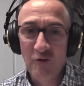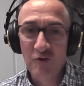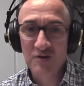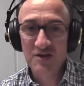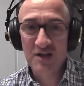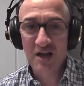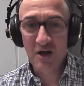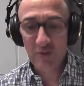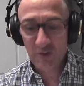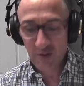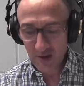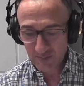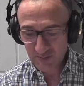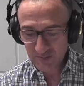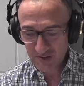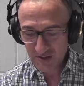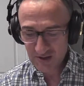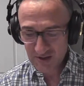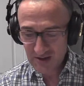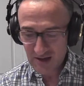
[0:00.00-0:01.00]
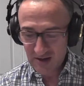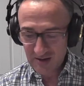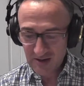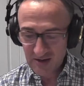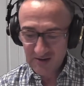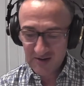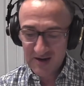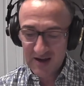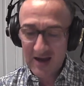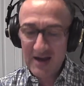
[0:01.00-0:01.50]
Southampton. And
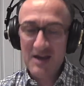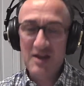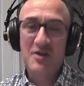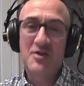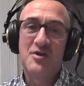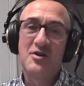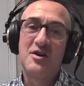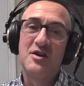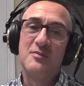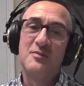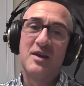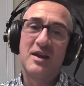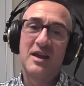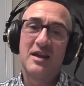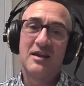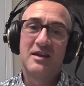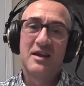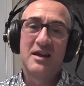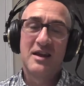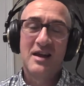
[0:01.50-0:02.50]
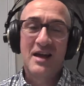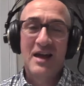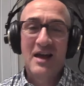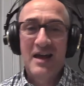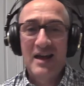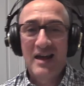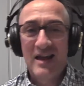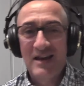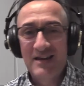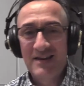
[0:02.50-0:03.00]
in the 83rd minute,
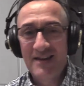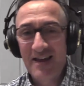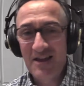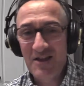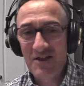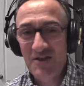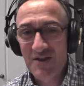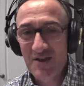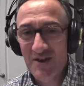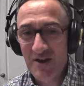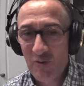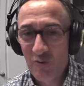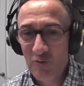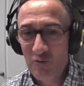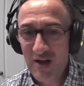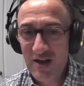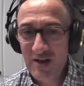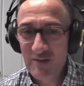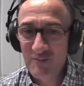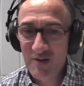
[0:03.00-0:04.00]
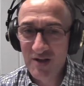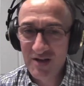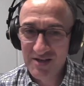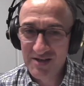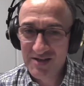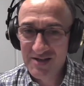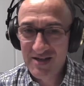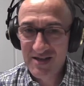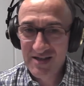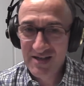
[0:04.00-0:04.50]
Nathan
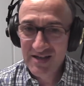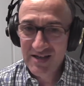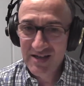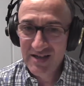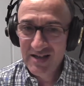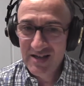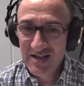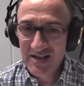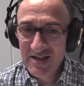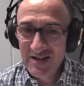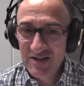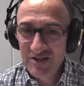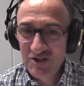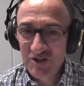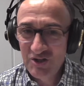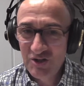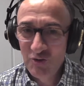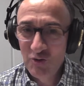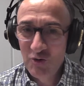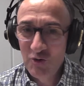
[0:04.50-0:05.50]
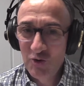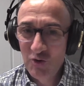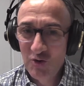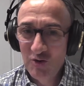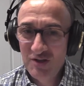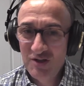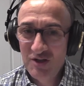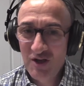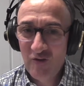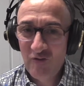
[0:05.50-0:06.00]
Redmond
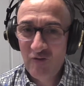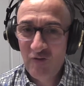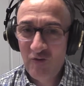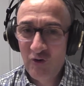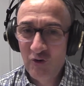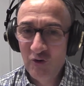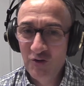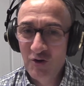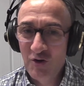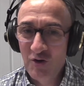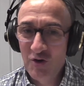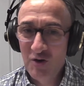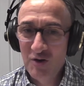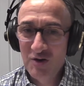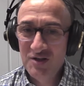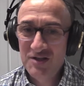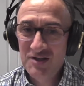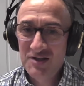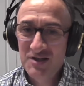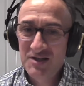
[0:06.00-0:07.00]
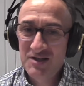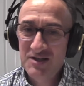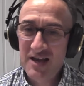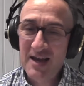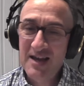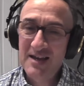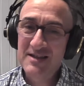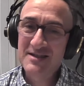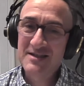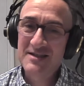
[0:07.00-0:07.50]
scores for the
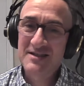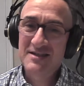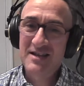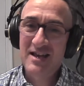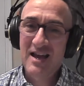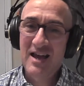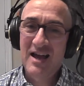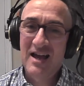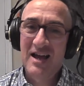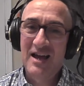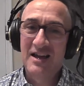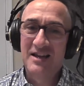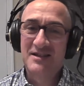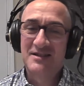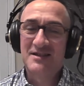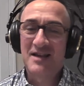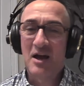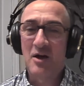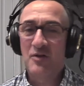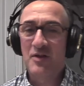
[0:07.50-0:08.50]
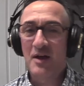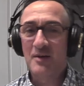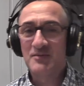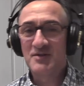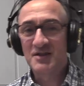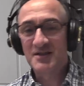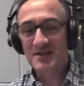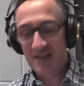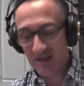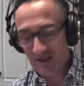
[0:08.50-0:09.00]
Saints, and
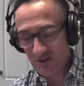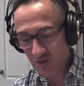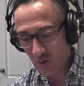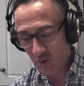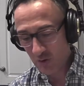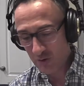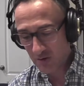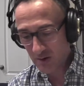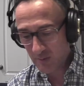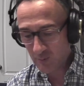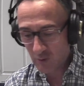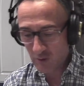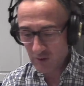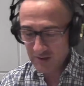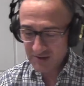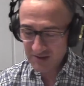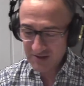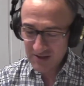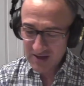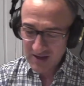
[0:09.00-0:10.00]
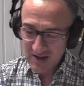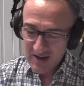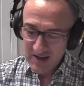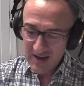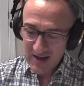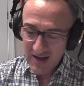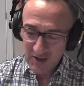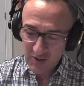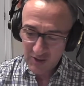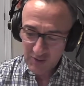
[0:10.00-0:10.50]
Southampton takes all 3 points,
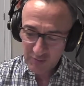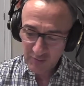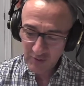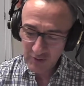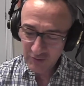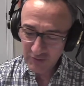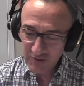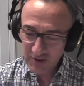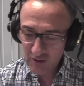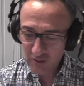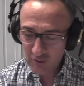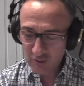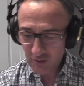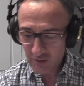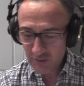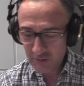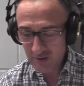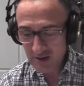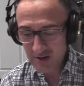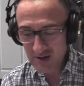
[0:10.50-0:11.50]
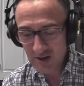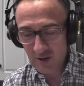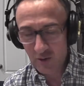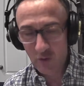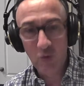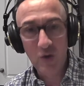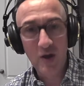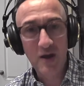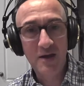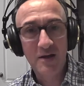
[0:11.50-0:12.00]
a 3-0
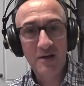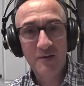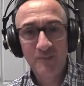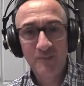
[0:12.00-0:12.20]
win.